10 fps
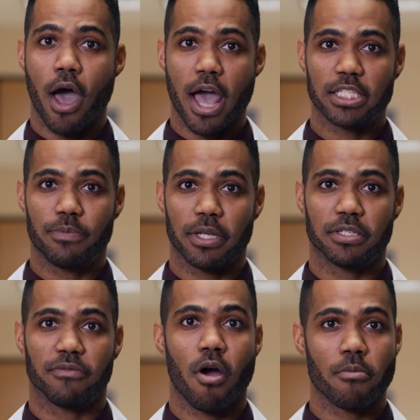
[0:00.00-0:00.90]

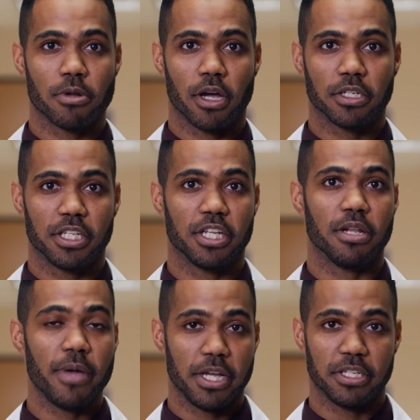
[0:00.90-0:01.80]
aspects of harm reduction in
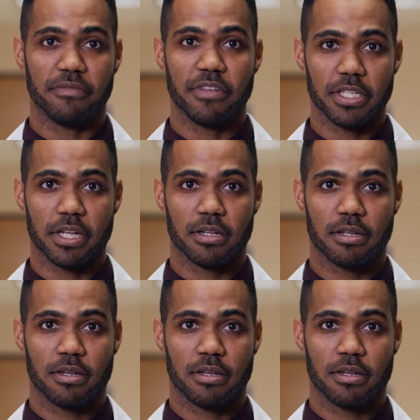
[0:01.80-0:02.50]
a patient visit.